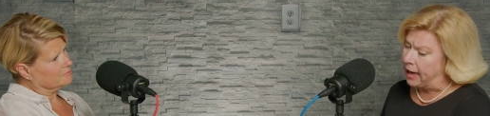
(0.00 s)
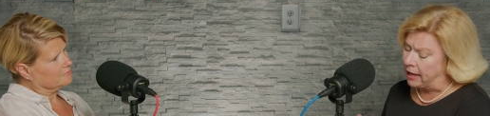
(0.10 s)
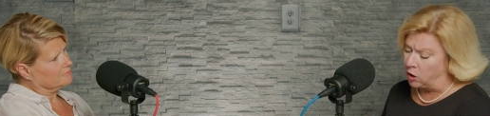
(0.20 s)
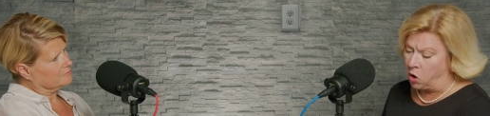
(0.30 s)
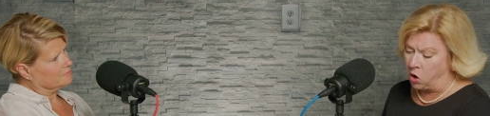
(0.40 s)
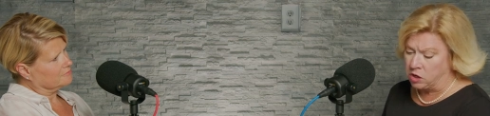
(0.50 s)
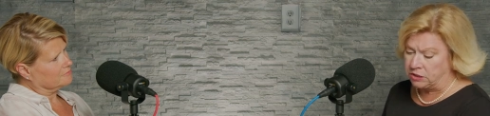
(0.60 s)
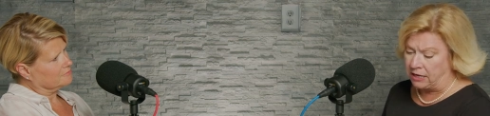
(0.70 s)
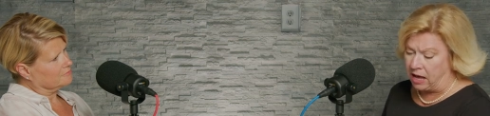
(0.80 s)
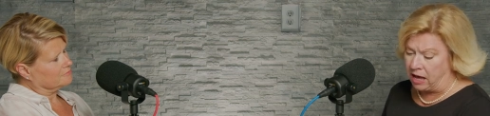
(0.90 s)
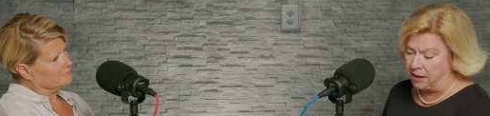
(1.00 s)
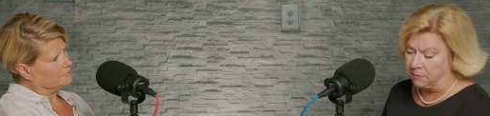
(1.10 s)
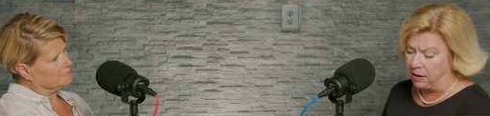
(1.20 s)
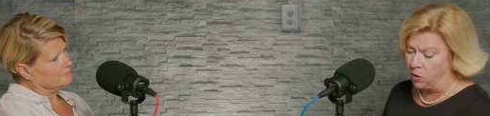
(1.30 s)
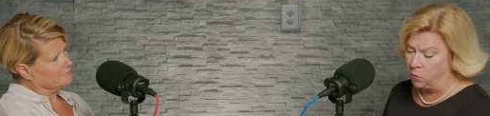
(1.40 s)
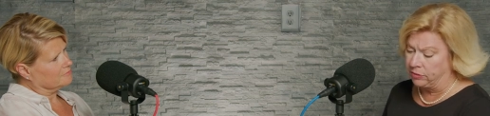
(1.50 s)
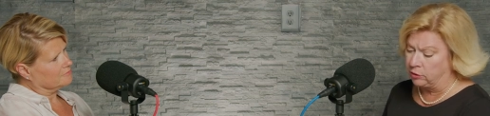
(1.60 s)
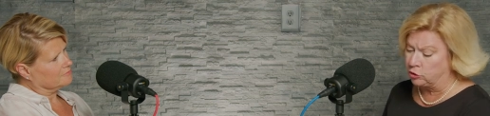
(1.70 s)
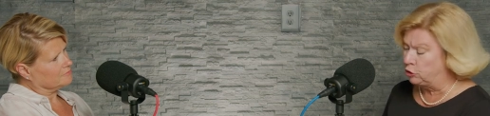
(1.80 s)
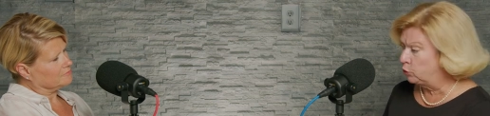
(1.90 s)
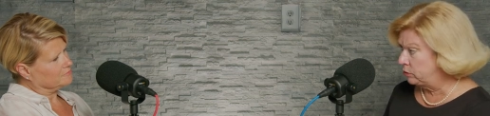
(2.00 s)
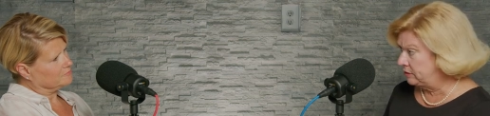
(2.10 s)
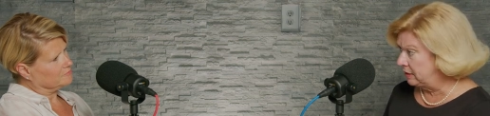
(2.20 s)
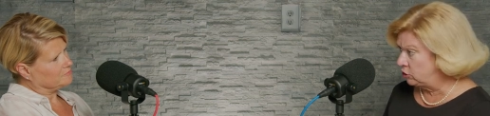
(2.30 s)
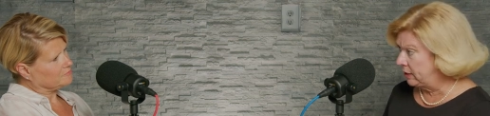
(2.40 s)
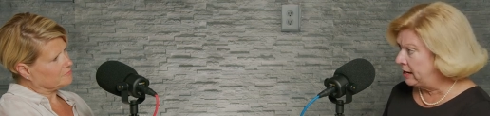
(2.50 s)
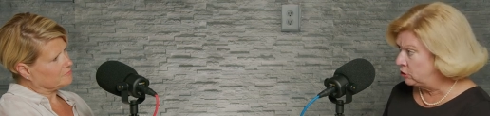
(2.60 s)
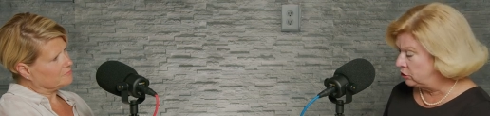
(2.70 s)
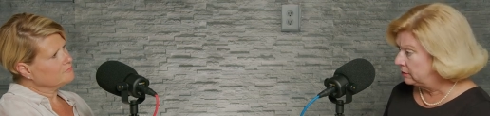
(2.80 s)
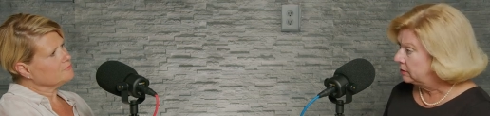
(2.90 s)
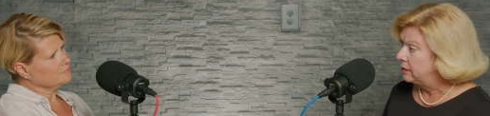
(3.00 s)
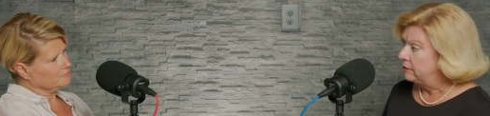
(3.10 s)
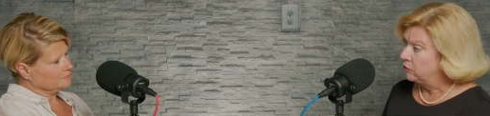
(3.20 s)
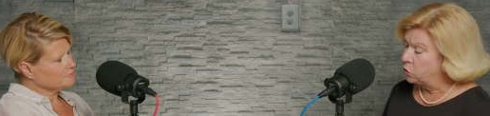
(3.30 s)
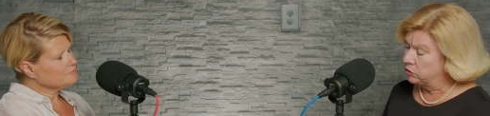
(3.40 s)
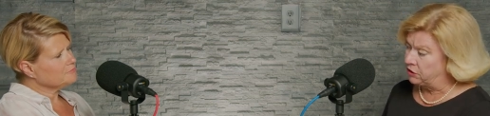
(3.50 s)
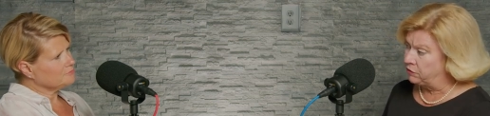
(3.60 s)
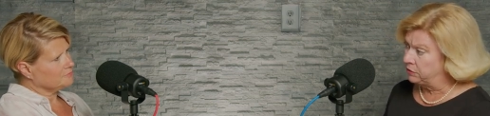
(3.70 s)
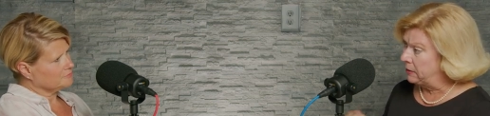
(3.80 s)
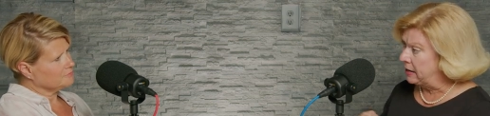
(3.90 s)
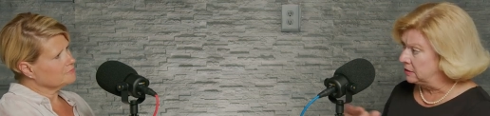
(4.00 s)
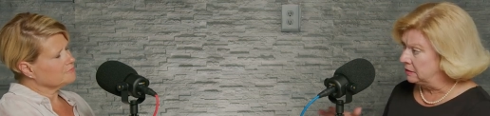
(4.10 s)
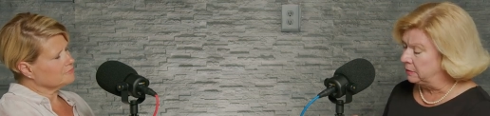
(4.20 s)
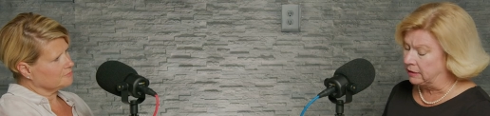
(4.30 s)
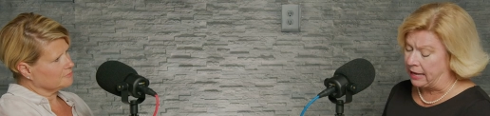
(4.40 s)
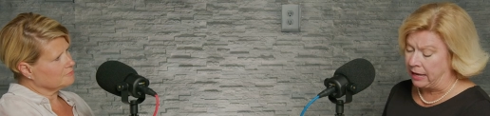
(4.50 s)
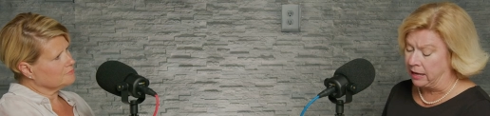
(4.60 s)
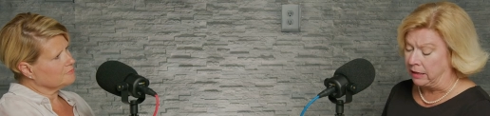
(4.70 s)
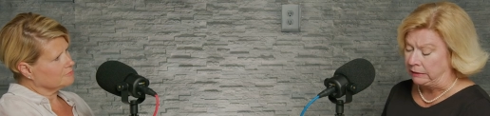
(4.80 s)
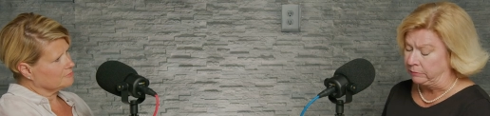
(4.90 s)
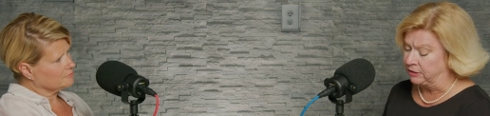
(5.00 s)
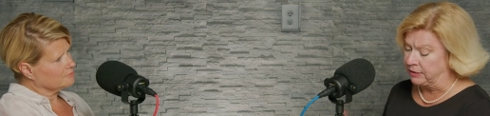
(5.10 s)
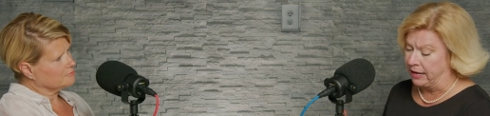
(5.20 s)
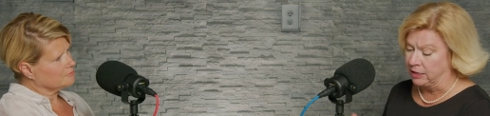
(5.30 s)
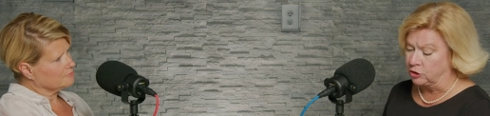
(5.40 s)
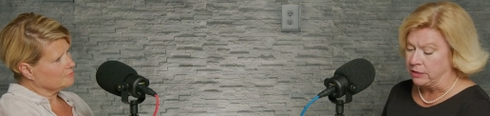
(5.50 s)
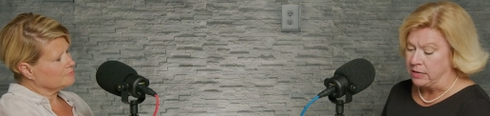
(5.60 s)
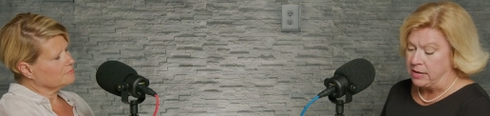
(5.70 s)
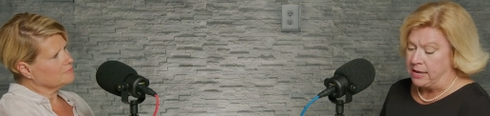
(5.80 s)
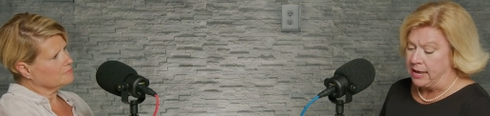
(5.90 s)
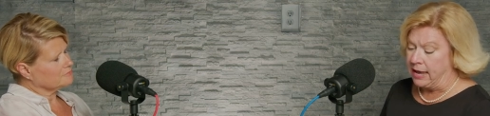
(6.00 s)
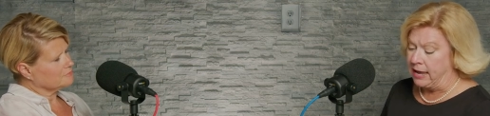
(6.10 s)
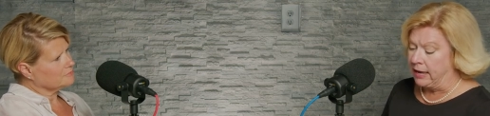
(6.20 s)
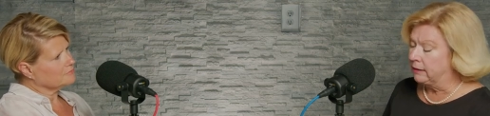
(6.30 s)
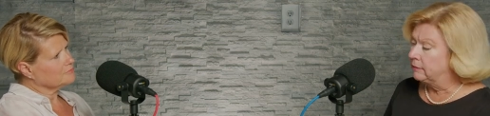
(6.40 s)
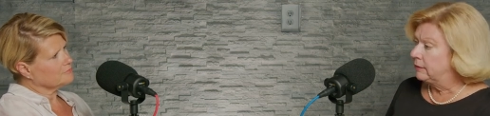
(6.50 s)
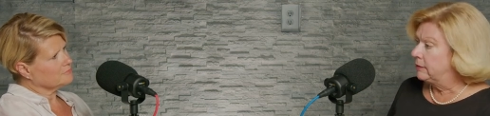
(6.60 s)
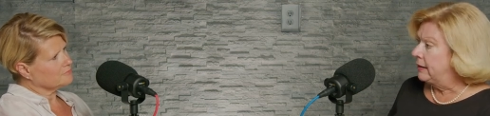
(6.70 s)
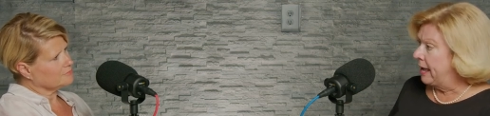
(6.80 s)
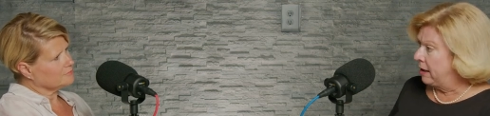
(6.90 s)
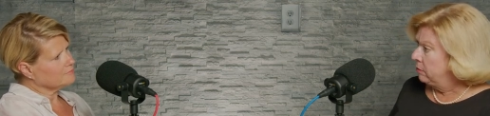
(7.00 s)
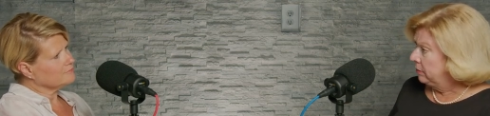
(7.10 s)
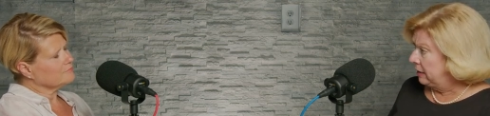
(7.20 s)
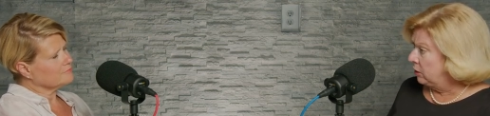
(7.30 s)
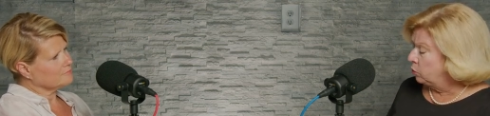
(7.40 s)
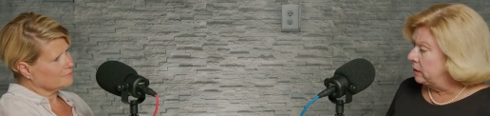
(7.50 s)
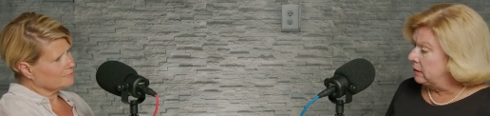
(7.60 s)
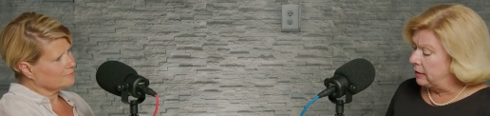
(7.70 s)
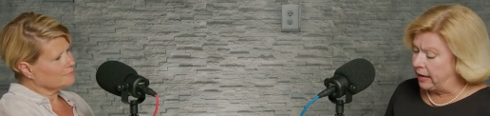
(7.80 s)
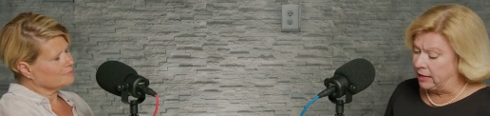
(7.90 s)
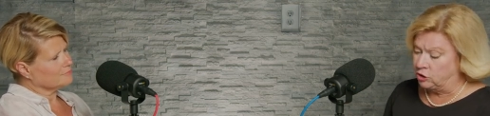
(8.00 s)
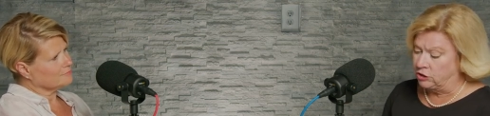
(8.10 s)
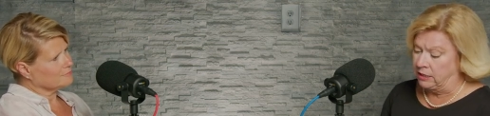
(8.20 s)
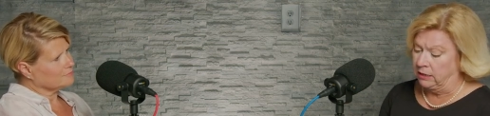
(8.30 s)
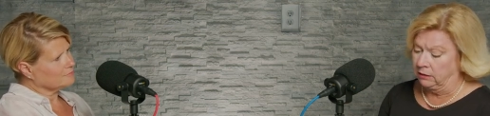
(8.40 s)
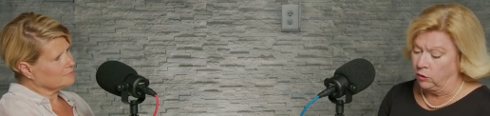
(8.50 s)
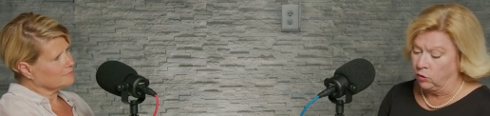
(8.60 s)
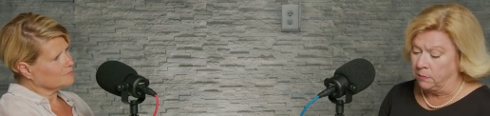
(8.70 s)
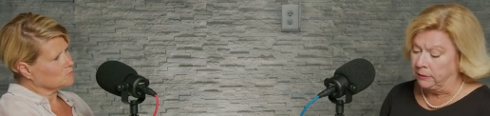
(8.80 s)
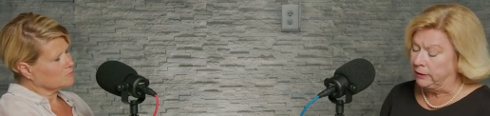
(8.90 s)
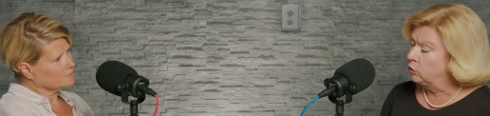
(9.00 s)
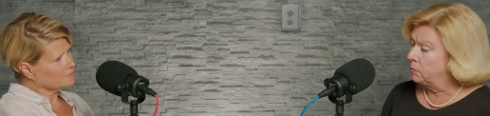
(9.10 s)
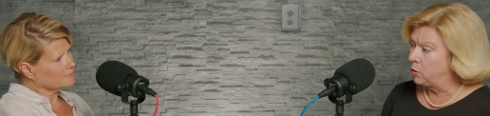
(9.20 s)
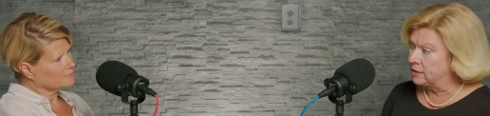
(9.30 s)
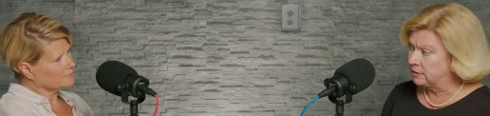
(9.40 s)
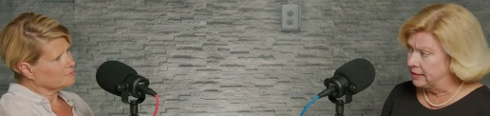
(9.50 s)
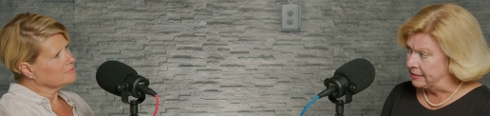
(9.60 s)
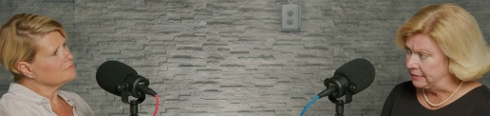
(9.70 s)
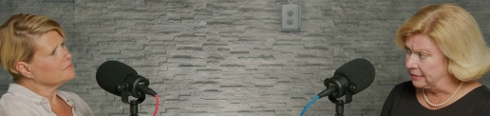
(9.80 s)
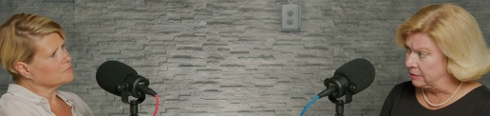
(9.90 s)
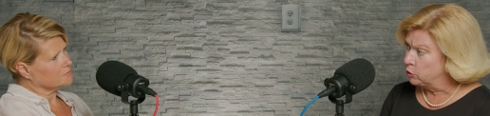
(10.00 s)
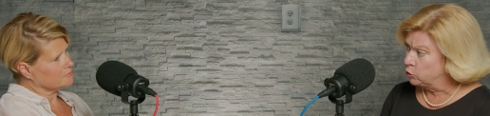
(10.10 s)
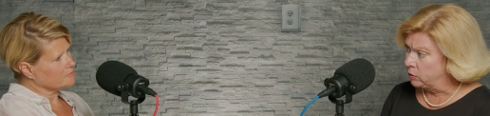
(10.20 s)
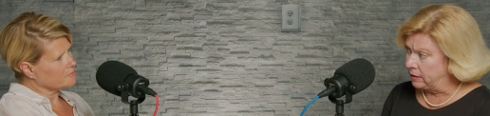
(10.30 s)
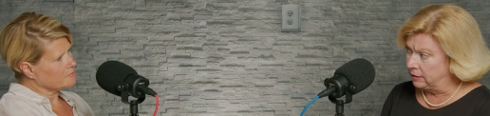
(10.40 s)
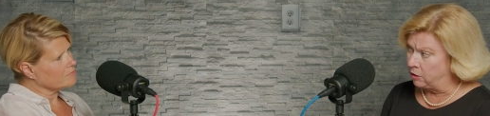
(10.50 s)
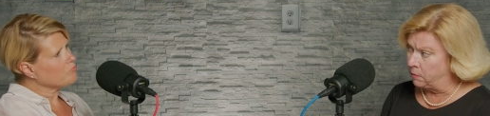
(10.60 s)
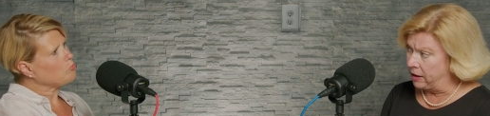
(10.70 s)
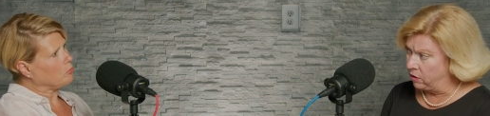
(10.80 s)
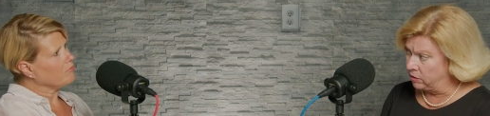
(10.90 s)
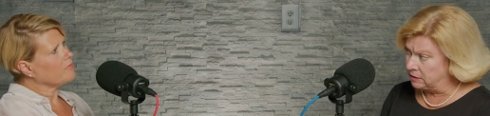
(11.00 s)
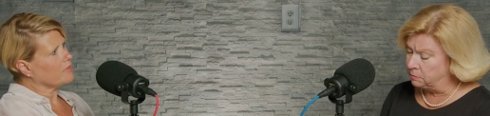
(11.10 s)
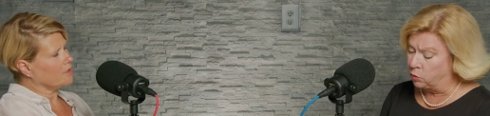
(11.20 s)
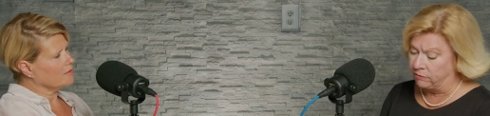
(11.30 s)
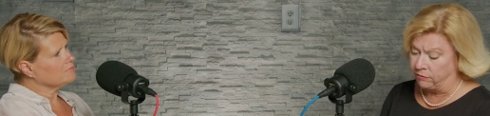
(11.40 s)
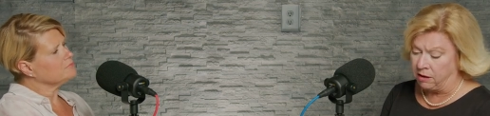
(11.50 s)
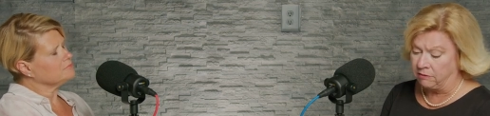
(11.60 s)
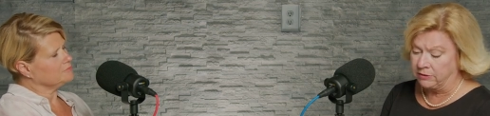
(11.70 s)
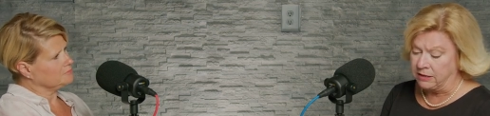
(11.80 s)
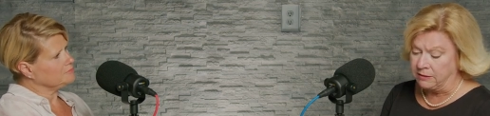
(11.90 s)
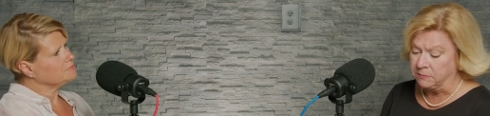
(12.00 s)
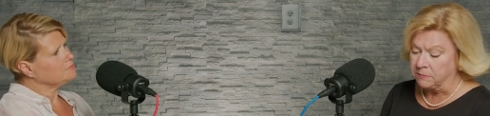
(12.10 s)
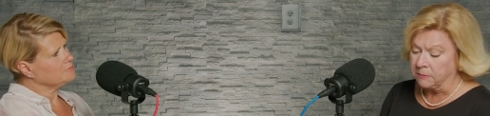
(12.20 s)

Speaker 1: had a hard time uh, with their children's education, of course, over the pandemic uh, uh stage and now getting reengaged in local political process that we're trying to get our parents more involved in.